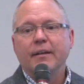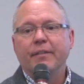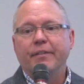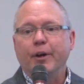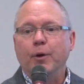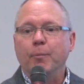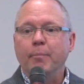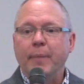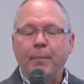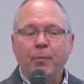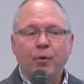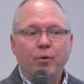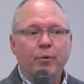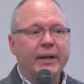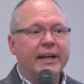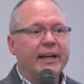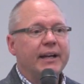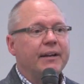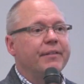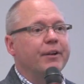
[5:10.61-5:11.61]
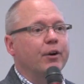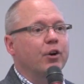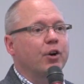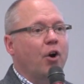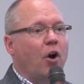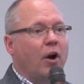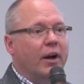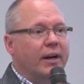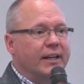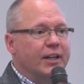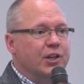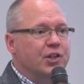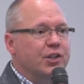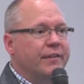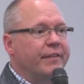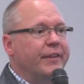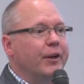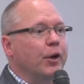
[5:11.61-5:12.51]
Their memory, their cognition,